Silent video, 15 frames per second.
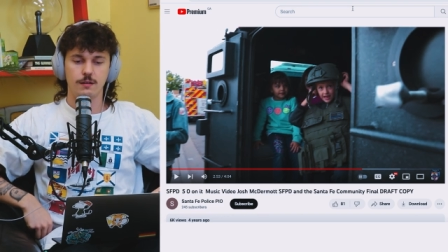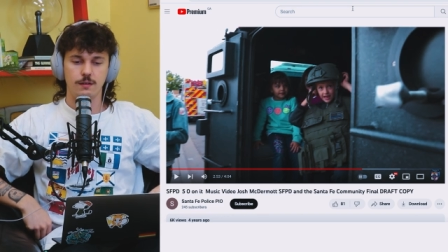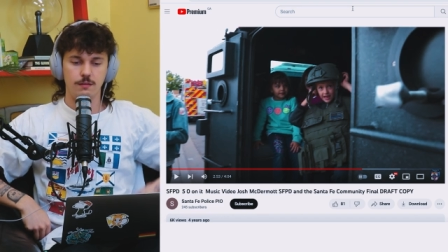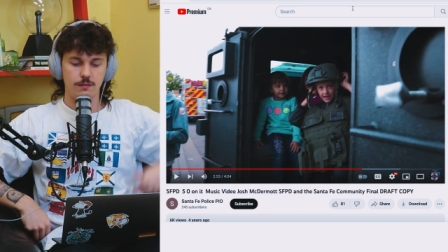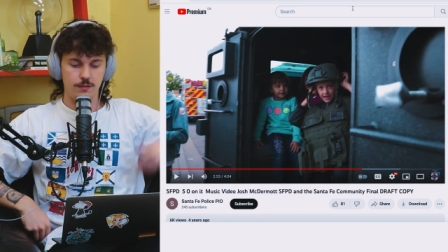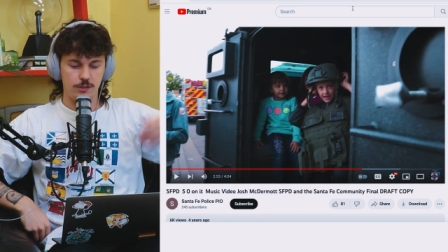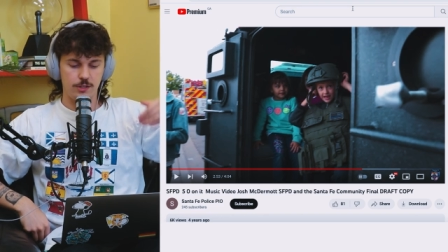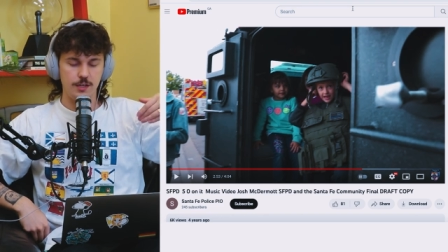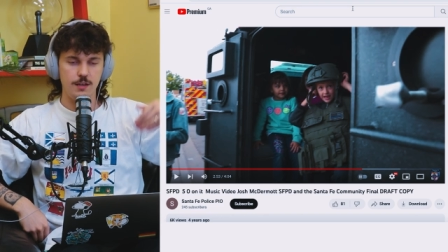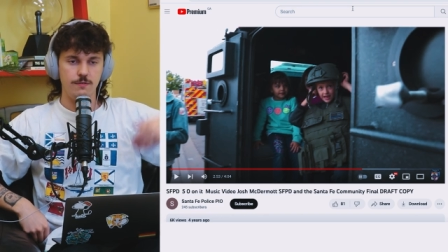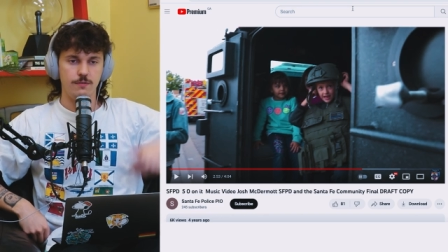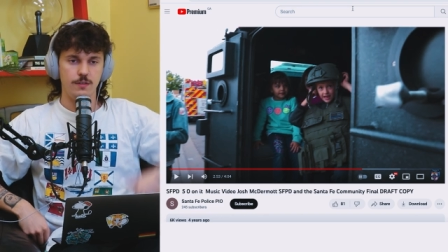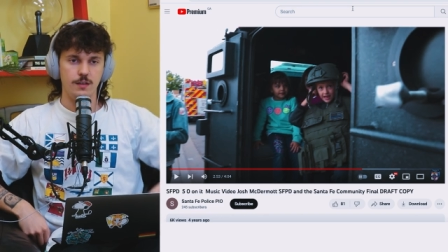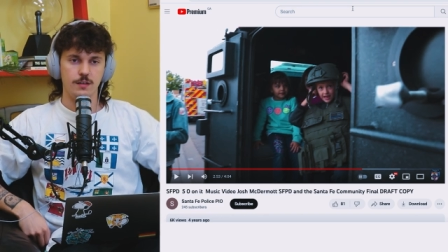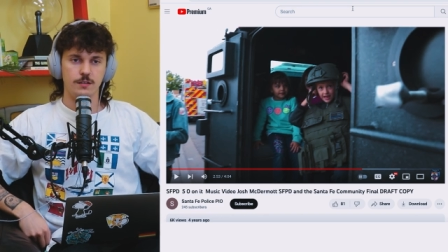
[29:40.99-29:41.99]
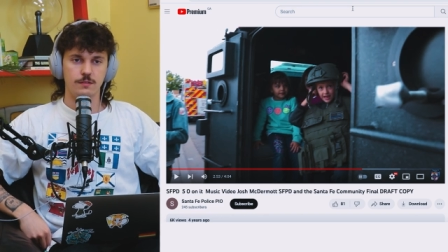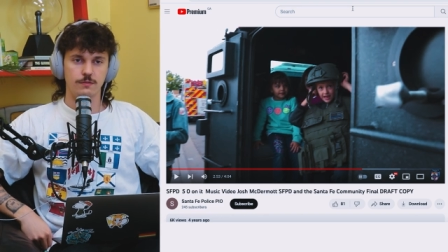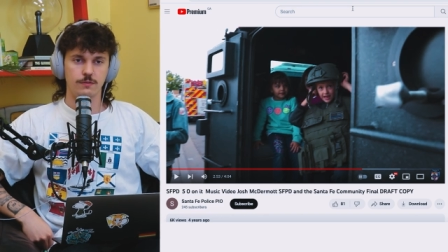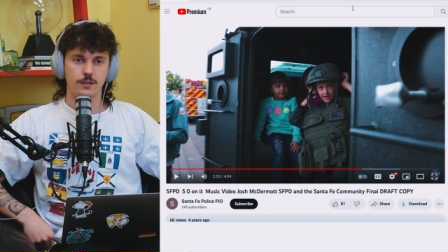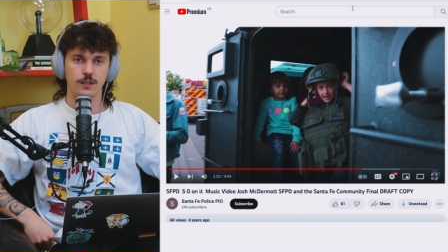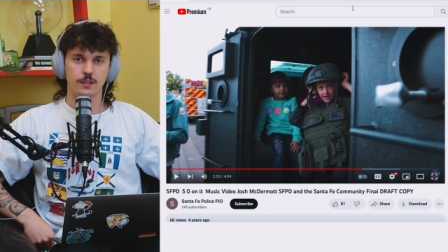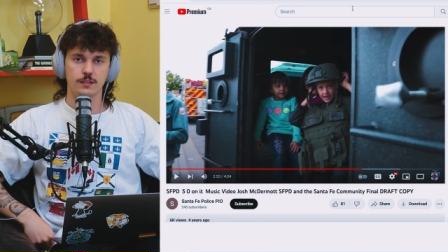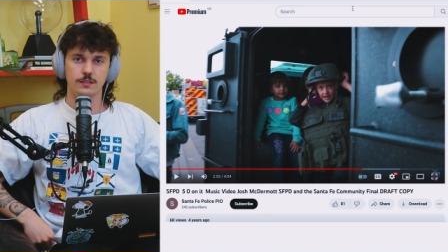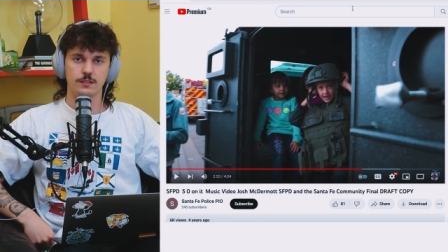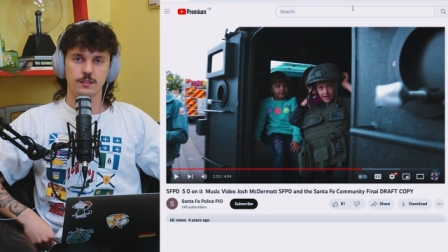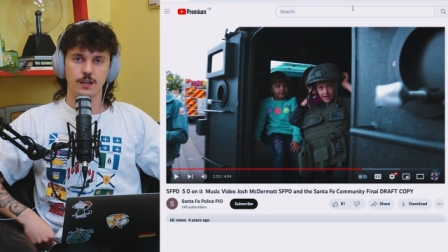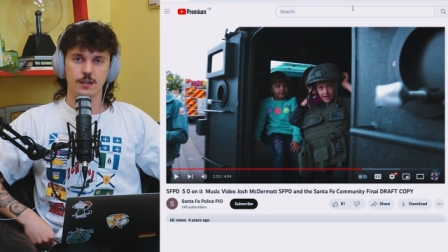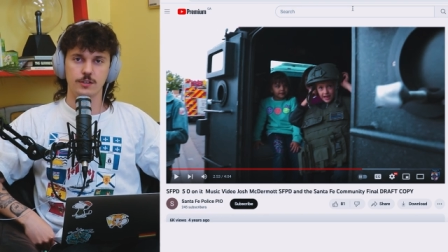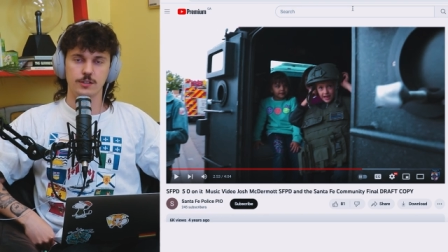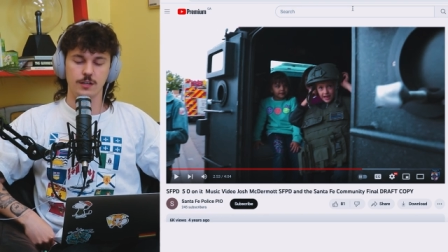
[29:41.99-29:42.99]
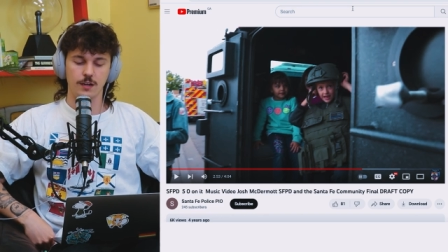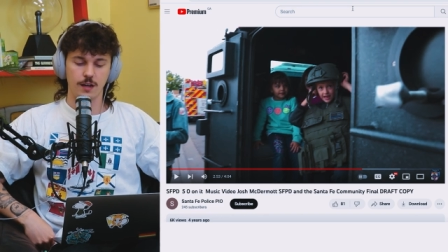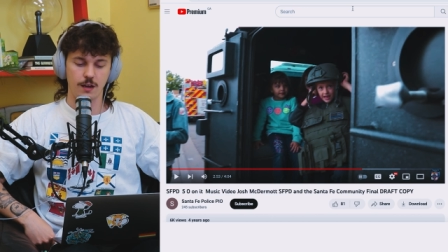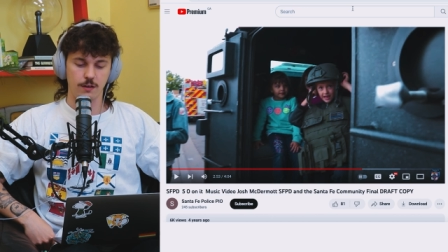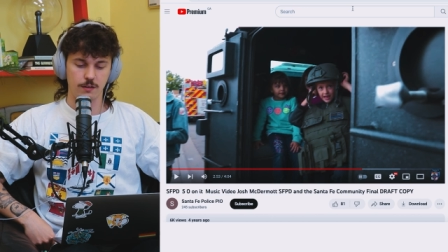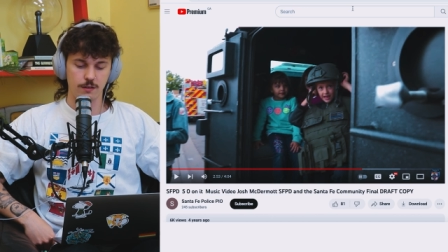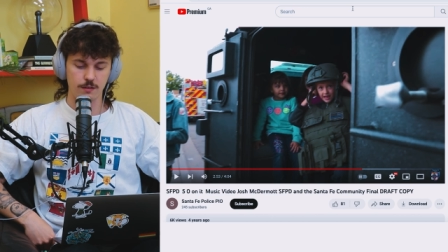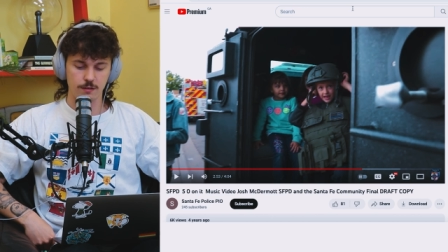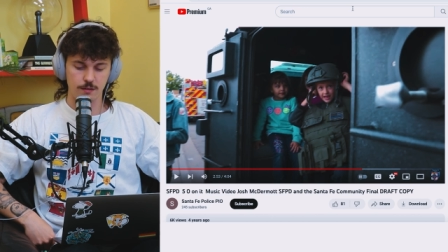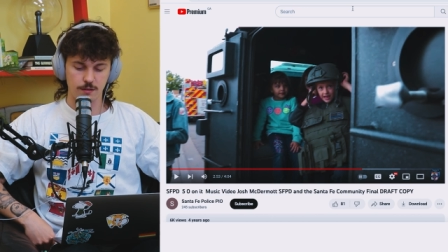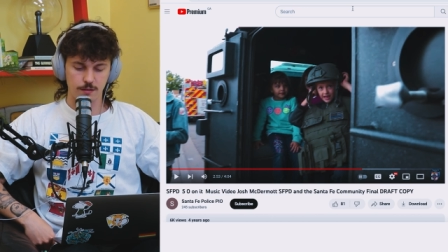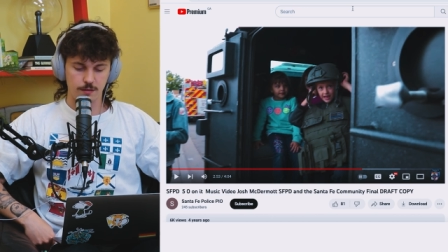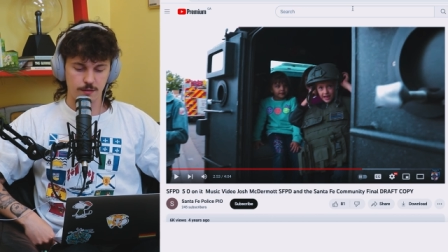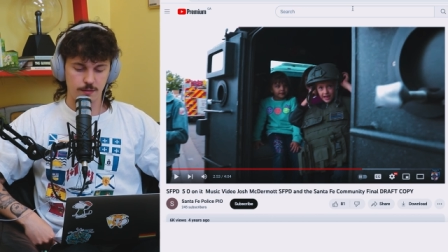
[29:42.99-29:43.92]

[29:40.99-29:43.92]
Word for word: You're the chief of this fucking station now, dude.